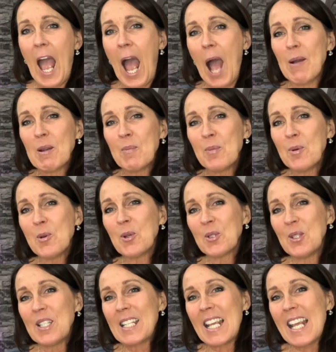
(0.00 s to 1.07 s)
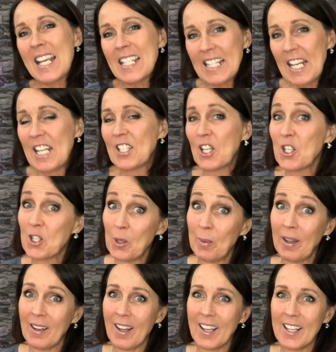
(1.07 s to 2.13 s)
How important is it to be
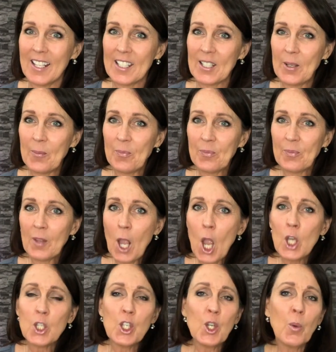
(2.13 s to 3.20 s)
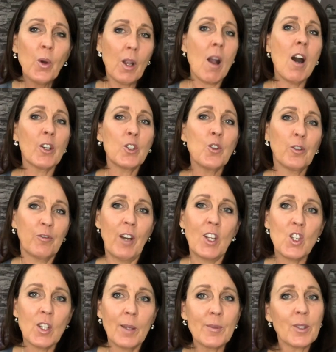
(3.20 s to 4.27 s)
liked? Do you work hard in your
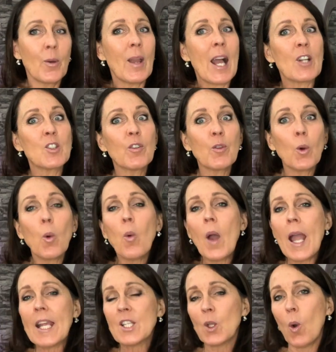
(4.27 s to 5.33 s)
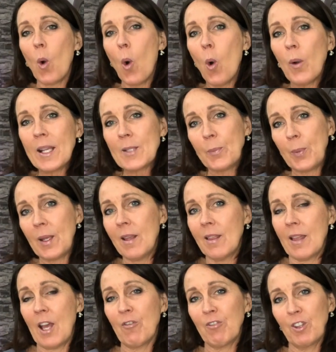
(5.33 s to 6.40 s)
friendships, going out of your way to always be
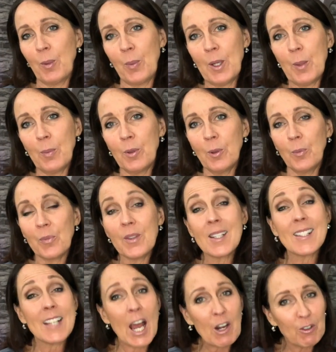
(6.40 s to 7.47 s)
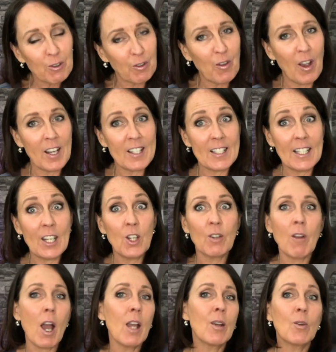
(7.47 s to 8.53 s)
there for the people, sacrificing your
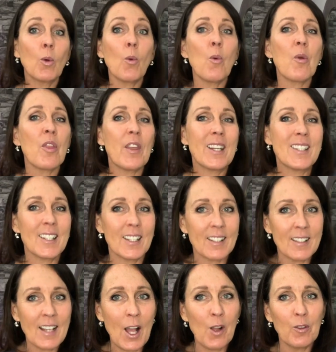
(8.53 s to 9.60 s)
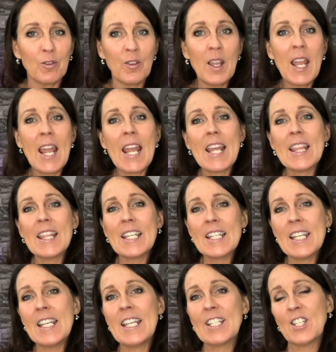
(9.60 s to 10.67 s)
own authentic self in the
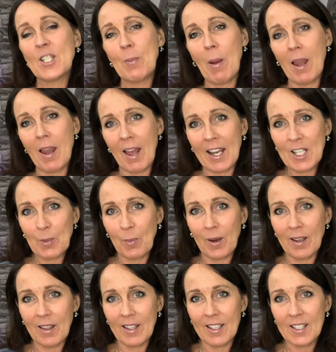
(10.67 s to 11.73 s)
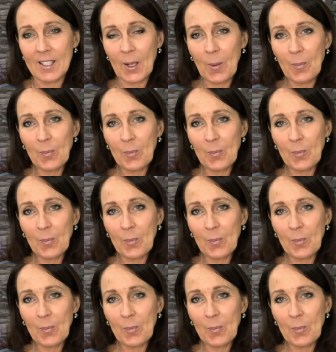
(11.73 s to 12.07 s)
need to be liked by others?